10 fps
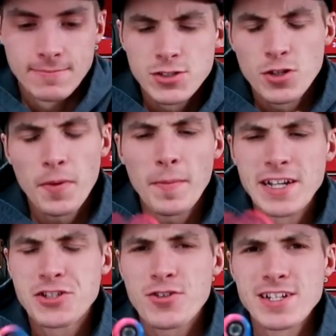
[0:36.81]
So to put
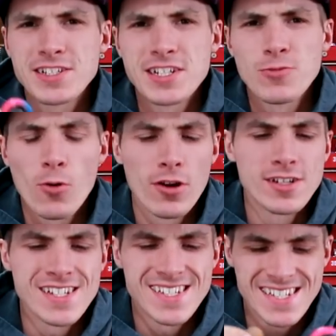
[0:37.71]
my stresses and
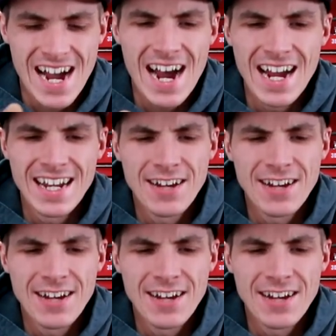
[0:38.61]
worries aside,